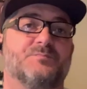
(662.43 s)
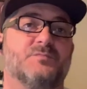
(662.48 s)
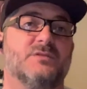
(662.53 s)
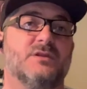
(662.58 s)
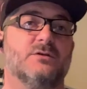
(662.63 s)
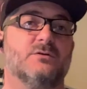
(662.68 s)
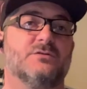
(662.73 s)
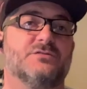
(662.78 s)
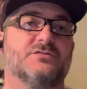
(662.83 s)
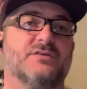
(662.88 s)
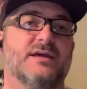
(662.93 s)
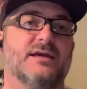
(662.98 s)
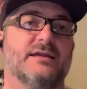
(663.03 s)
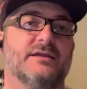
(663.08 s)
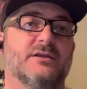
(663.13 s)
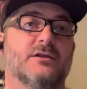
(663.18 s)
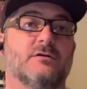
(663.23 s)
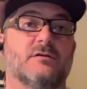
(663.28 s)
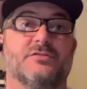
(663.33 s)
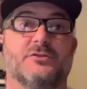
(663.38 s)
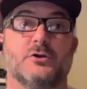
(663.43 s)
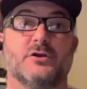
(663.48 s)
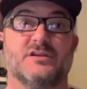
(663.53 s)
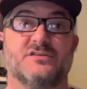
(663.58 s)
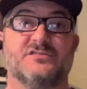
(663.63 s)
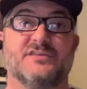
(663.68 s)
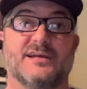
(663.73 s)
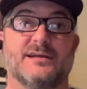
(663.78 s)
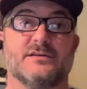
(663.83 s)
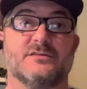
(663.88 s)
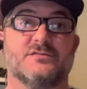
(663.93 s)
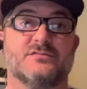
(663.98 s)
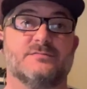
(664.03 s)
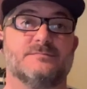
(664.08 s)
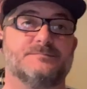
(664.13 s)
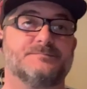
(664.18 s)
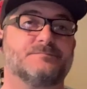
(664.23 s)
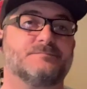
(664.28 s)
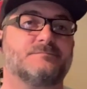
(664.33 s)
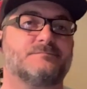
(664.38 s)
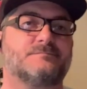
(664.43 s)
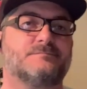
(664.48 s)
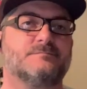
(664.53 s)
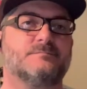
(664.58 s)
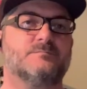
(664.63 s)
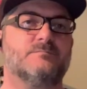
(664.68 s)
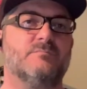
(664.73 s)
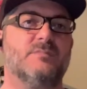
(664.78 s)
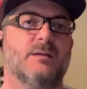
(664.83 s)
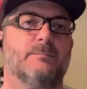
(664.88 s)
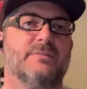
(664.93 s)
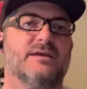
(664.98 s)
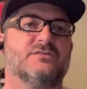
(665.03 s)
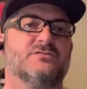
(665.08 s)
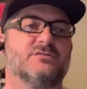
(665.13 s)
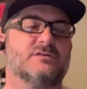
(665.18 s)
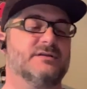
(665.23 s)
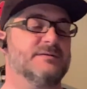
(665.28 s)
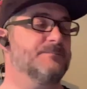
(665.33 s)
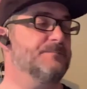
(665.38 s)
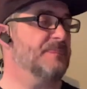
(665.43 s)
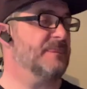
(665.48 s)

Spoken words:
He'll say, 30 seconds, basically.